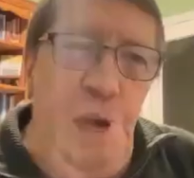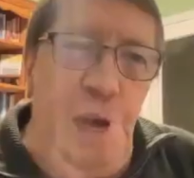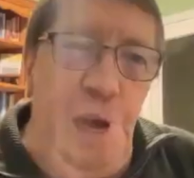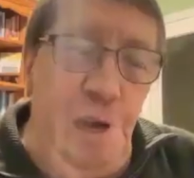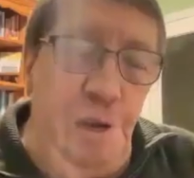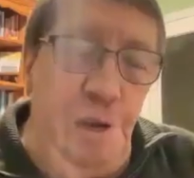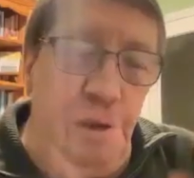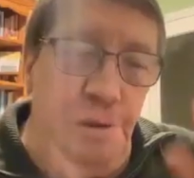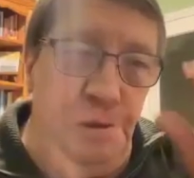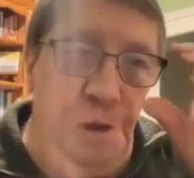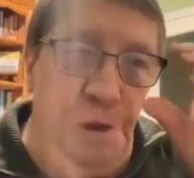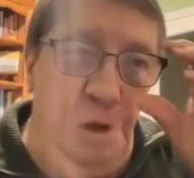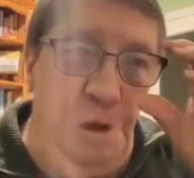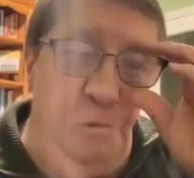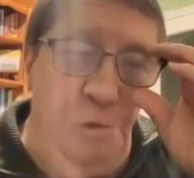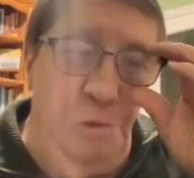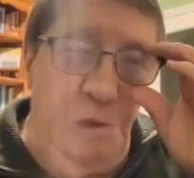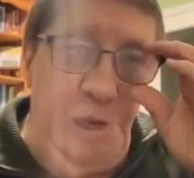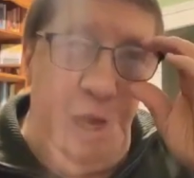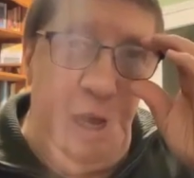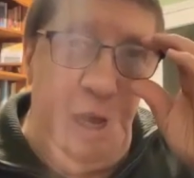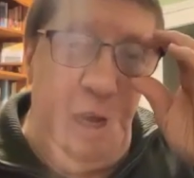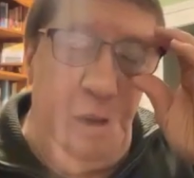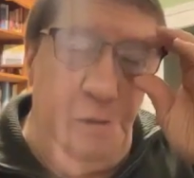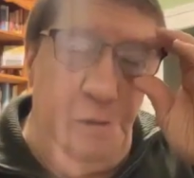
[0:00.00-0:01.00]
had a
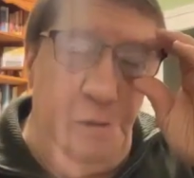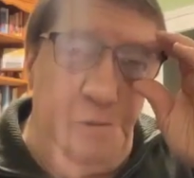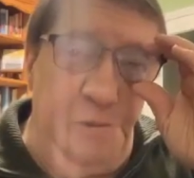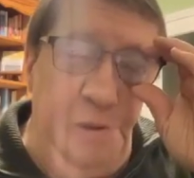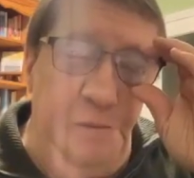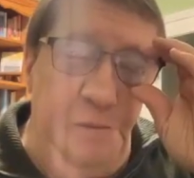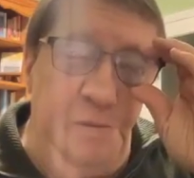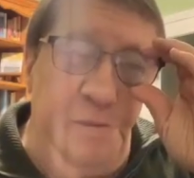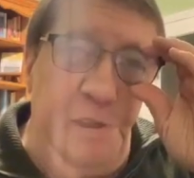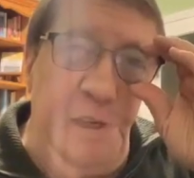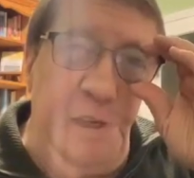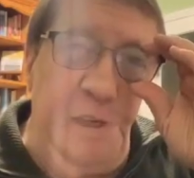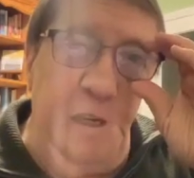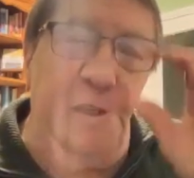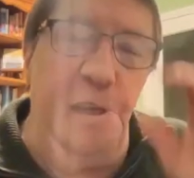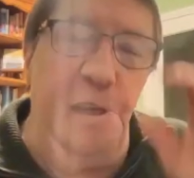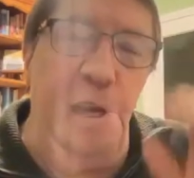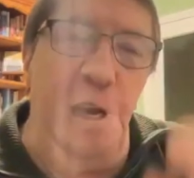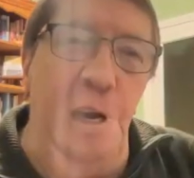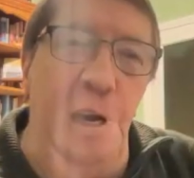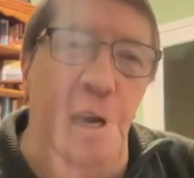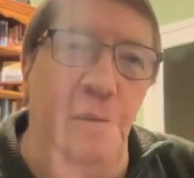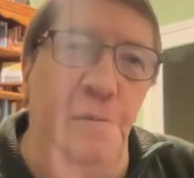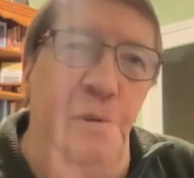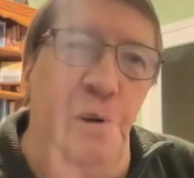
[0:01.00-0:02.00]
50th
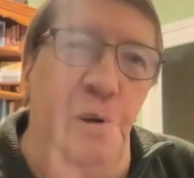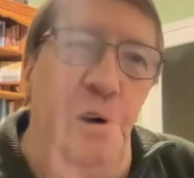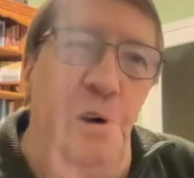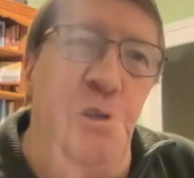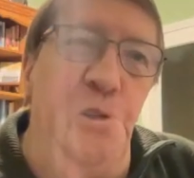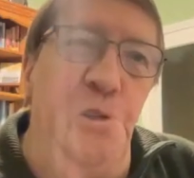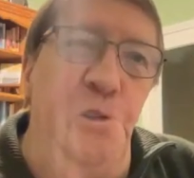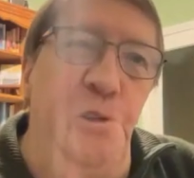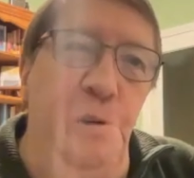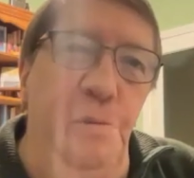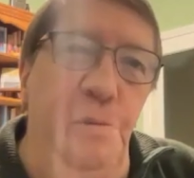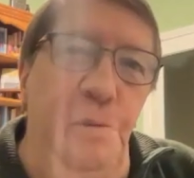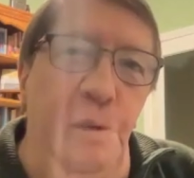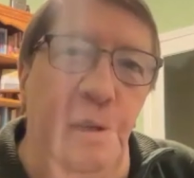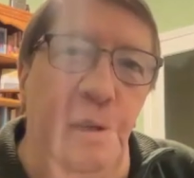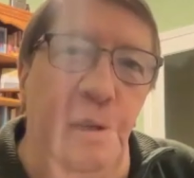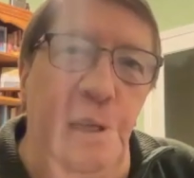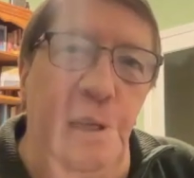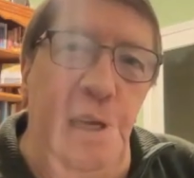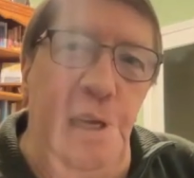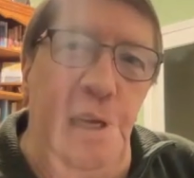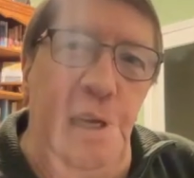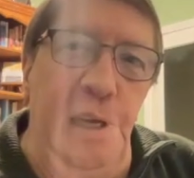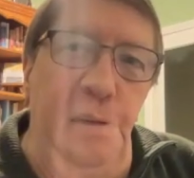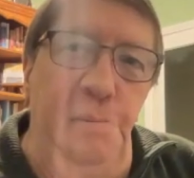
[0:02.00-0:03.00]
anniversary of the
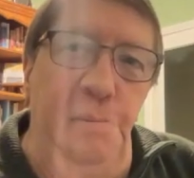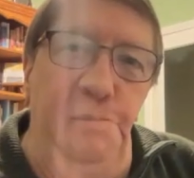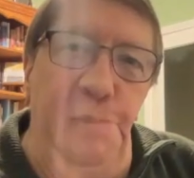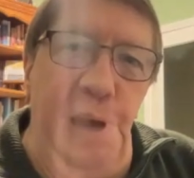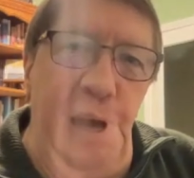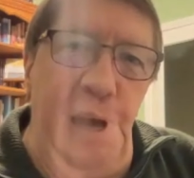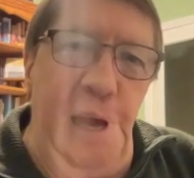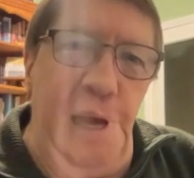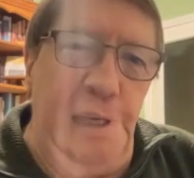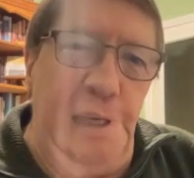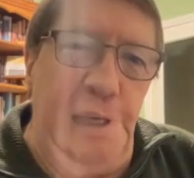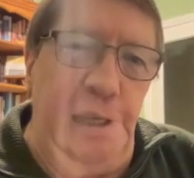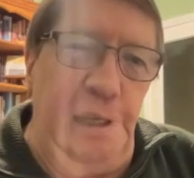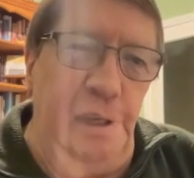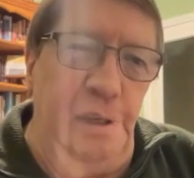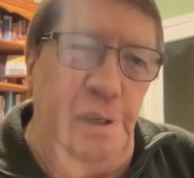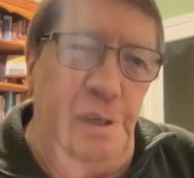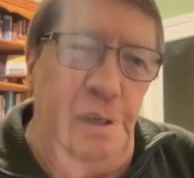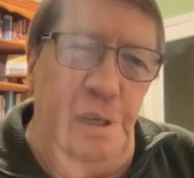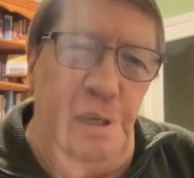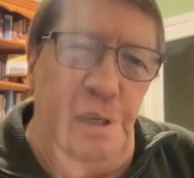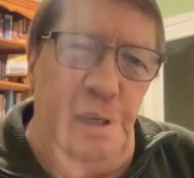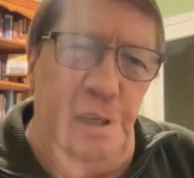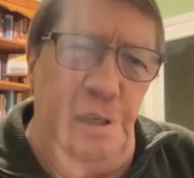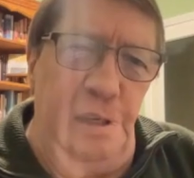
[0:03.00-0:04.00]
league back in
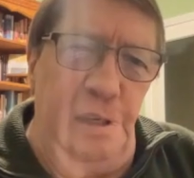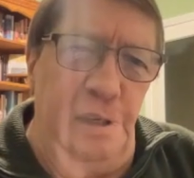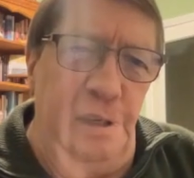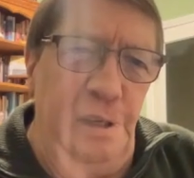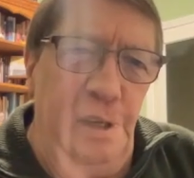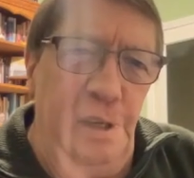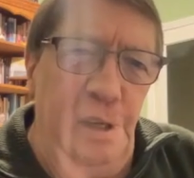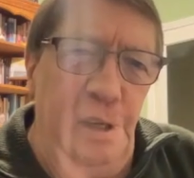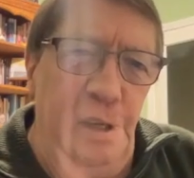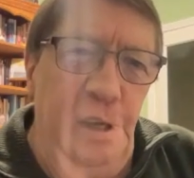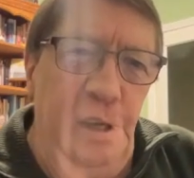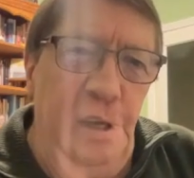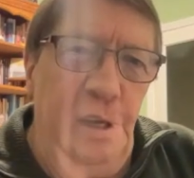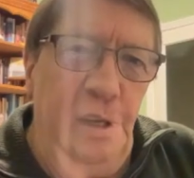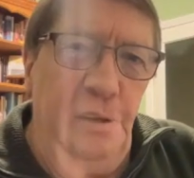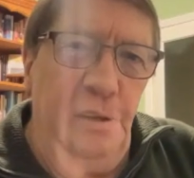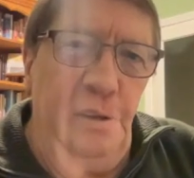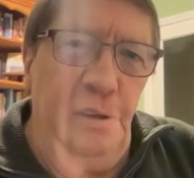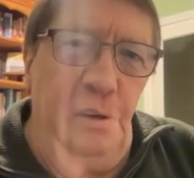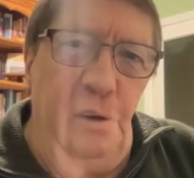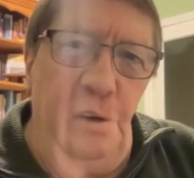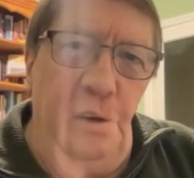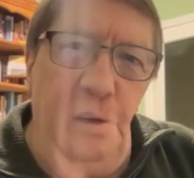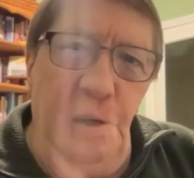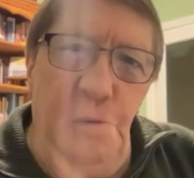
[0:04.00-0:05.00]
the
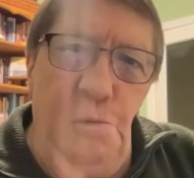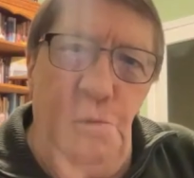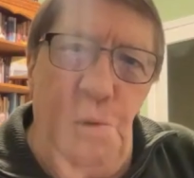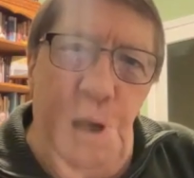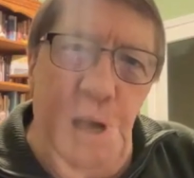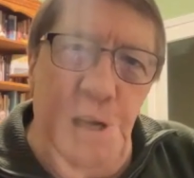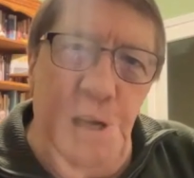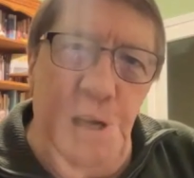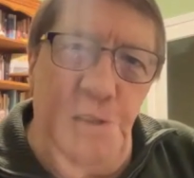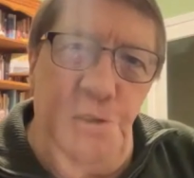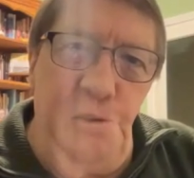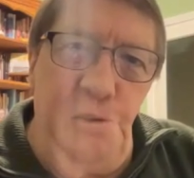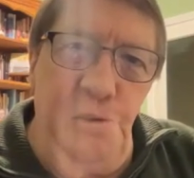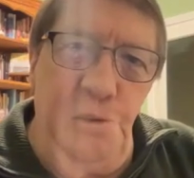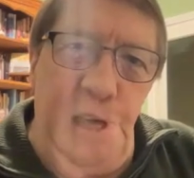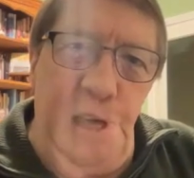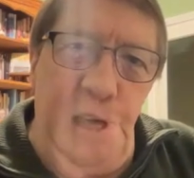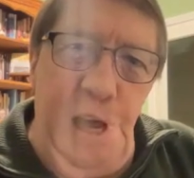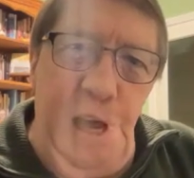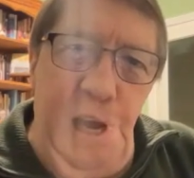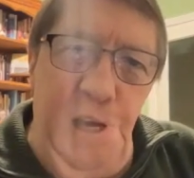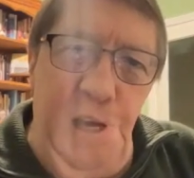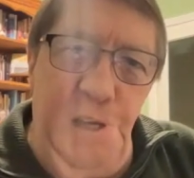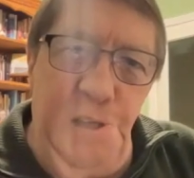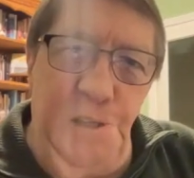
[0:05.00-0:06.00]
early
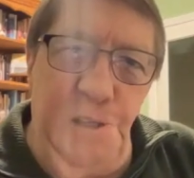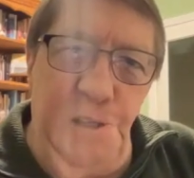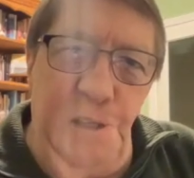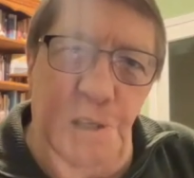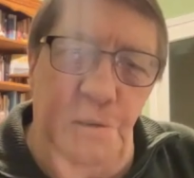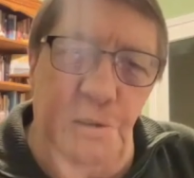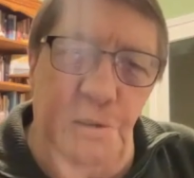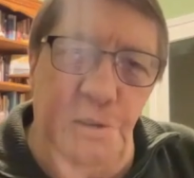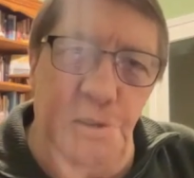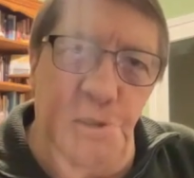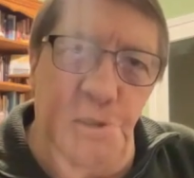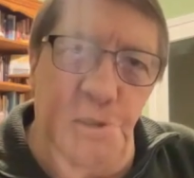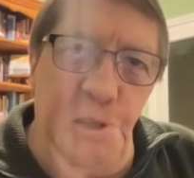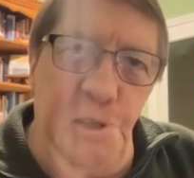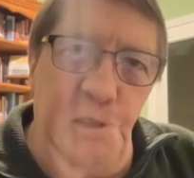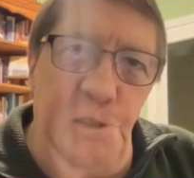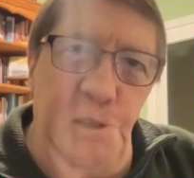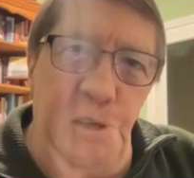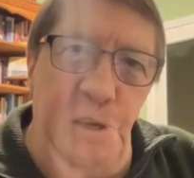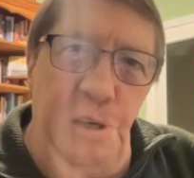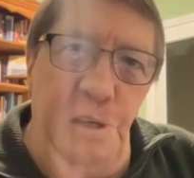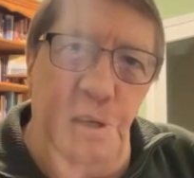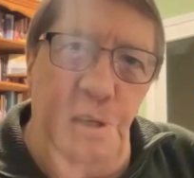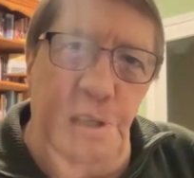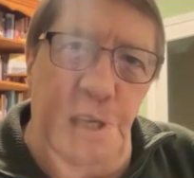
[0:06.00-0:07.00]
Y2Ks, and there were
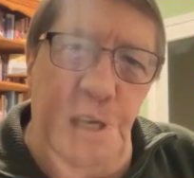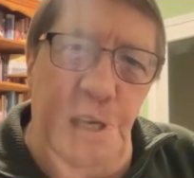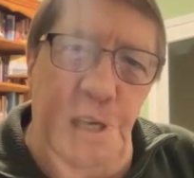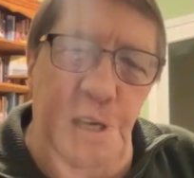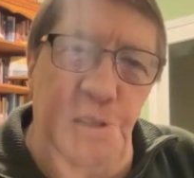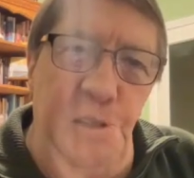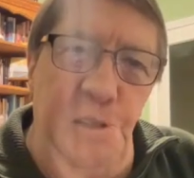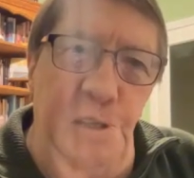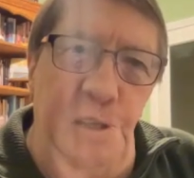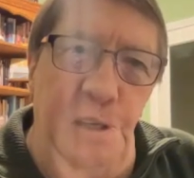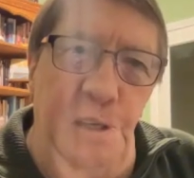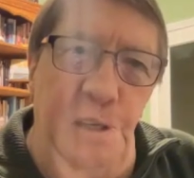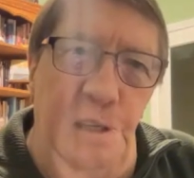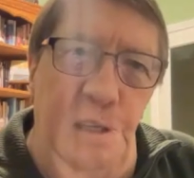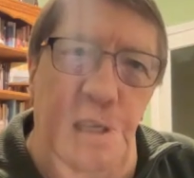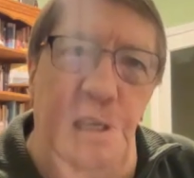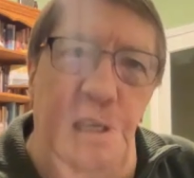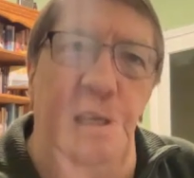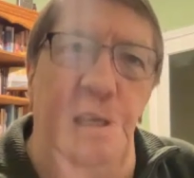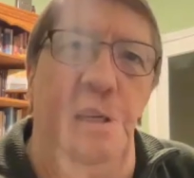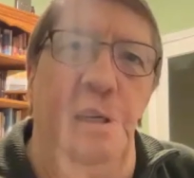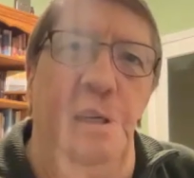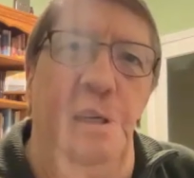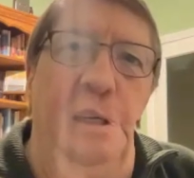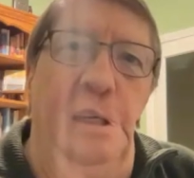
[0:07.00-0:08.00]
600 kids in the
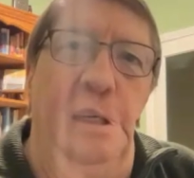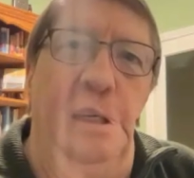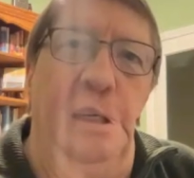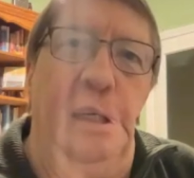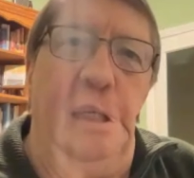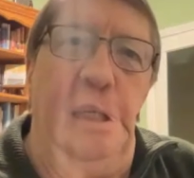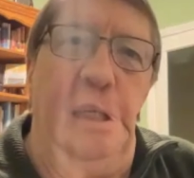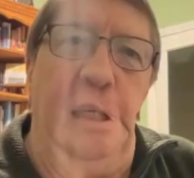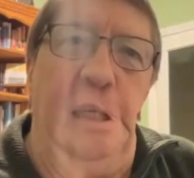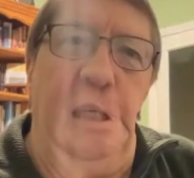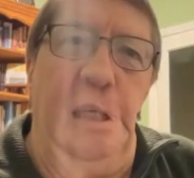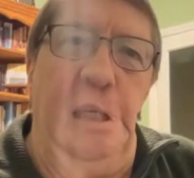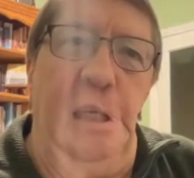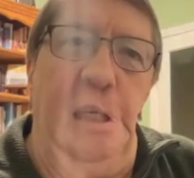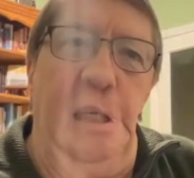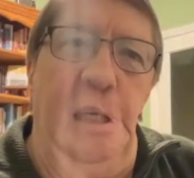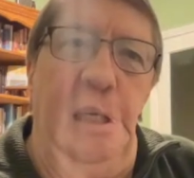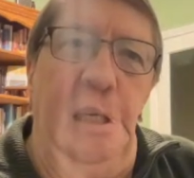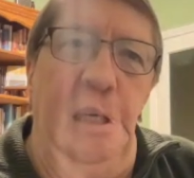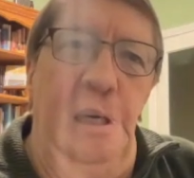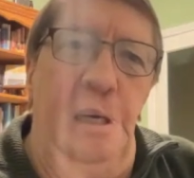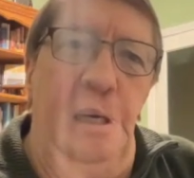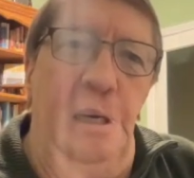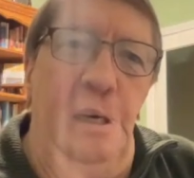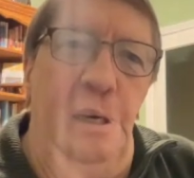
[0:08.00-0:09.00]
league,
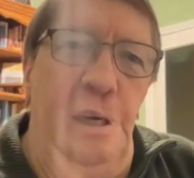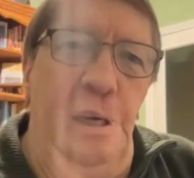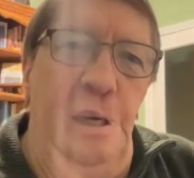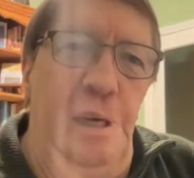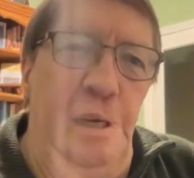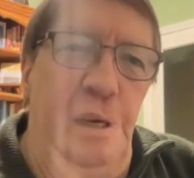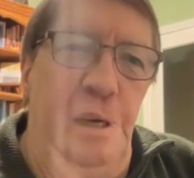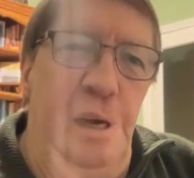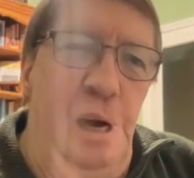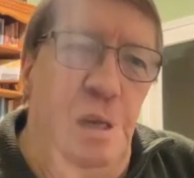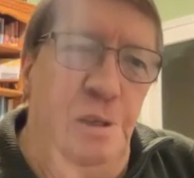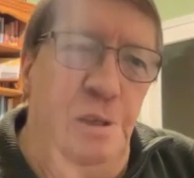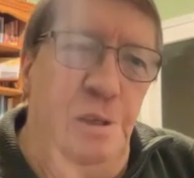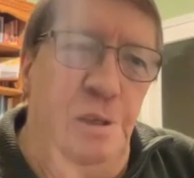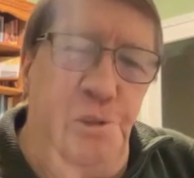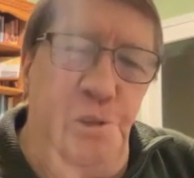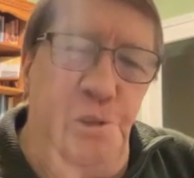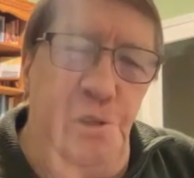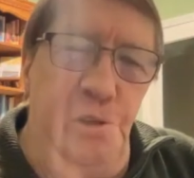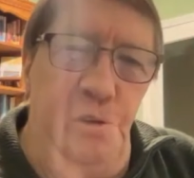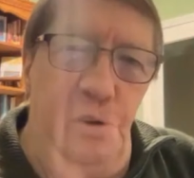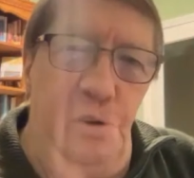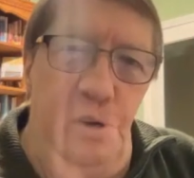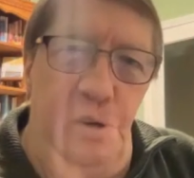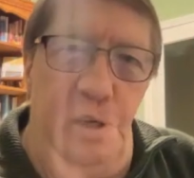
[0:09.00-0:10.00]
and now there's
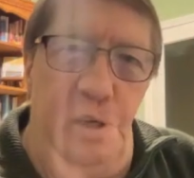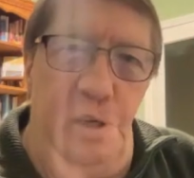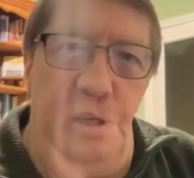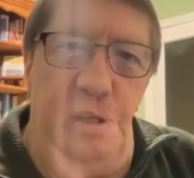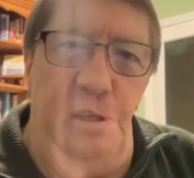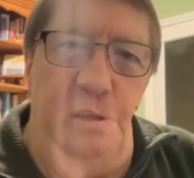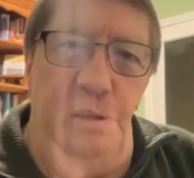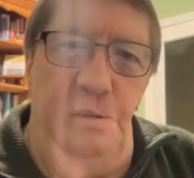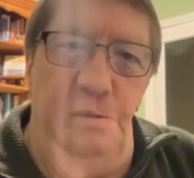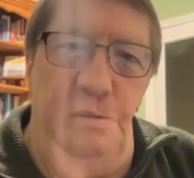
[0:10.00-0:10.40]
200.